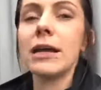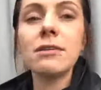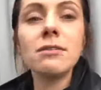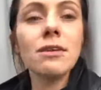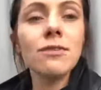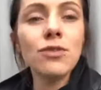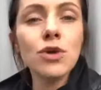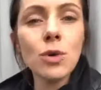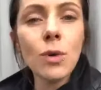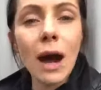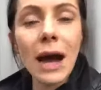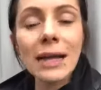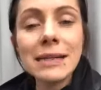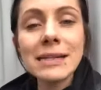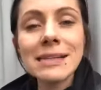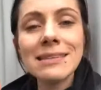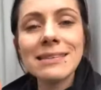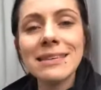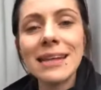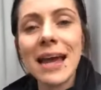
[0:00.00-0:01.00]
Because if you
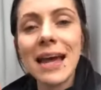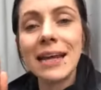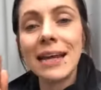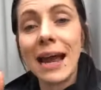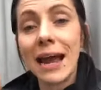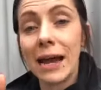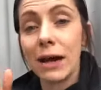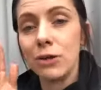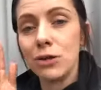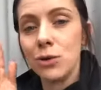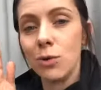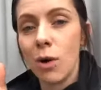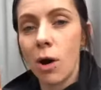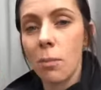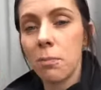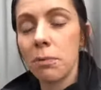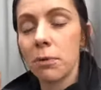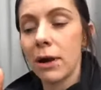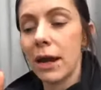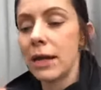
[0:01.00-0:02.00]
understand how you
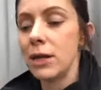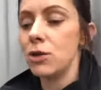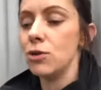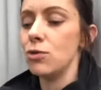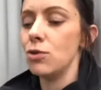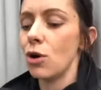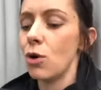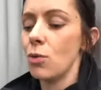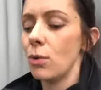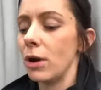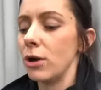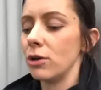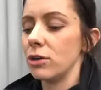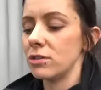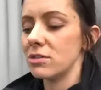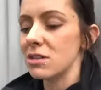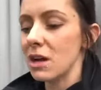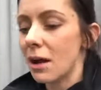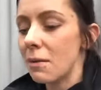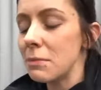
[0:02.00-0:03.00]
operate, you know where
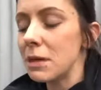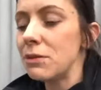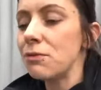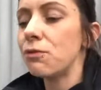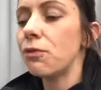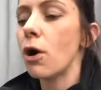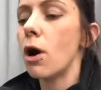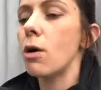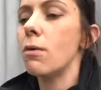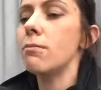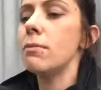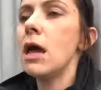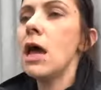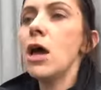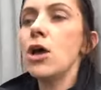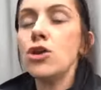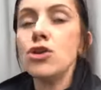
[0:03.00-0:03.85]
it's coming from,